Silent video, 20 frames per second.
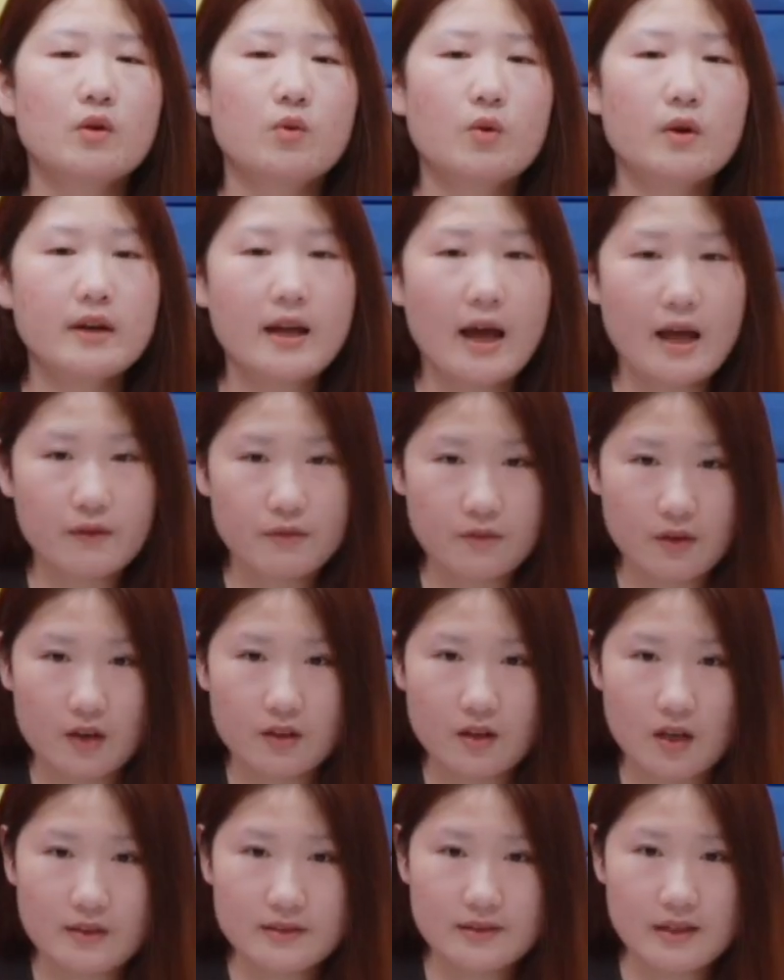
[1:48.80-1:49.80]
the warranty, if you
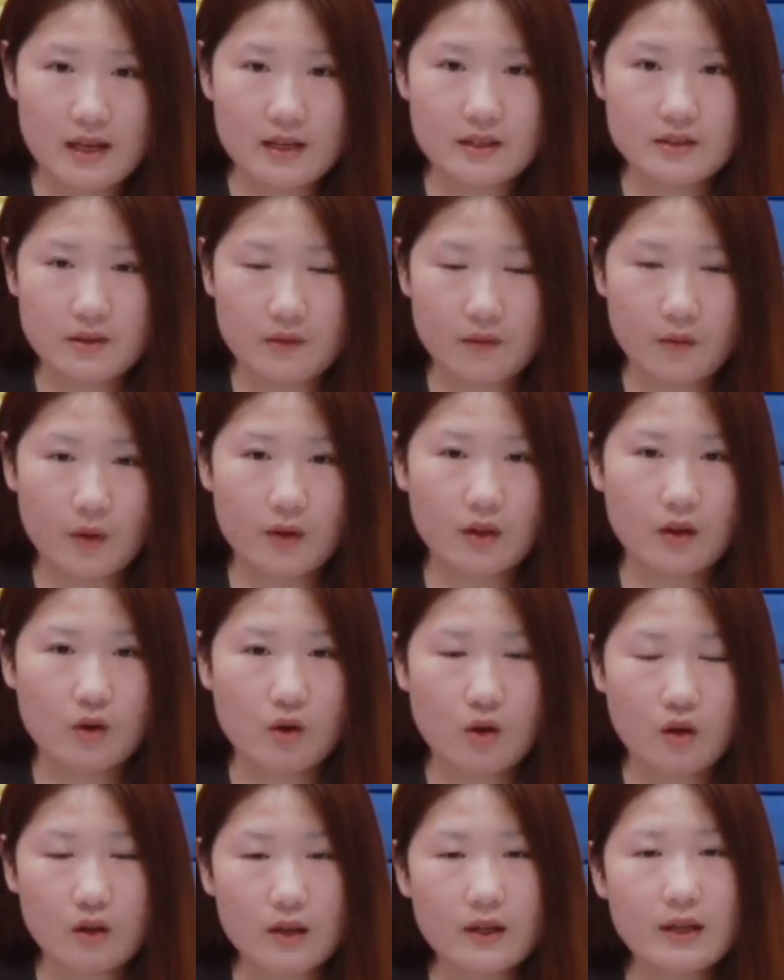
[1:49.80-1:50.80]
are not satisfied with the
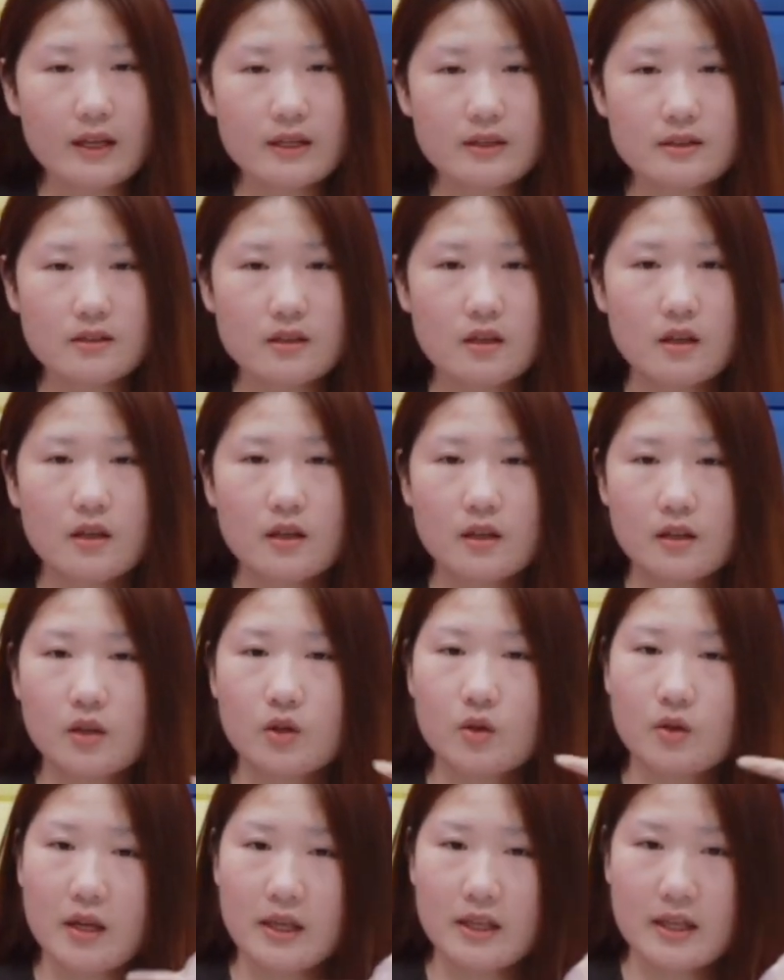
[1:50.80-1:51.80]
qualities,
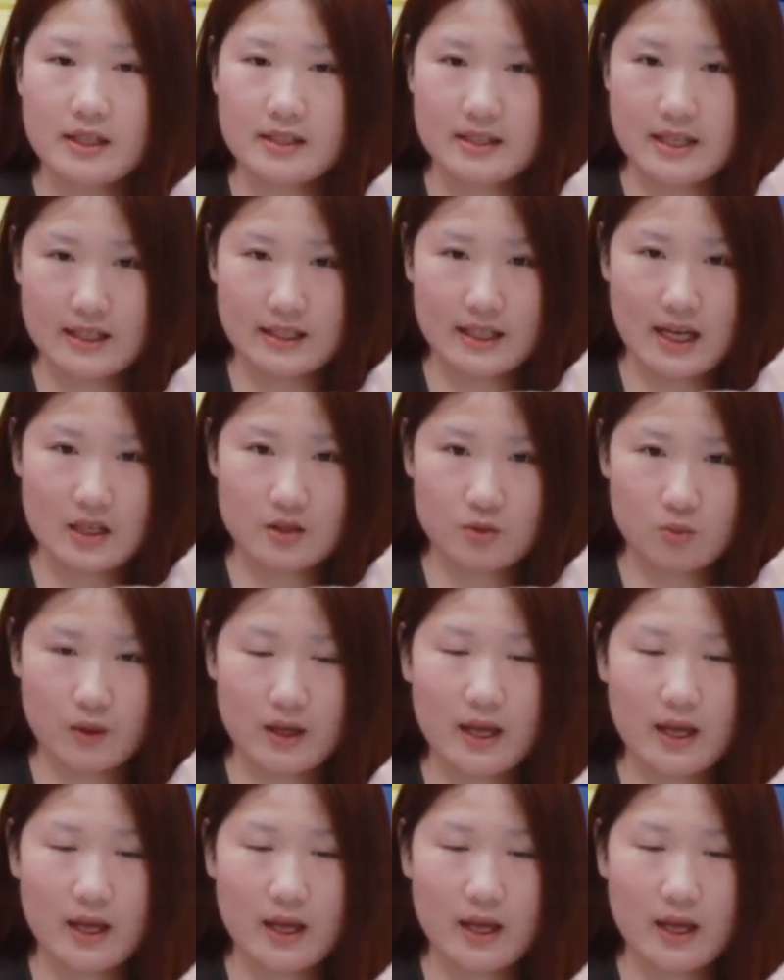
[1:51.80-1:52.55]
you can contact us.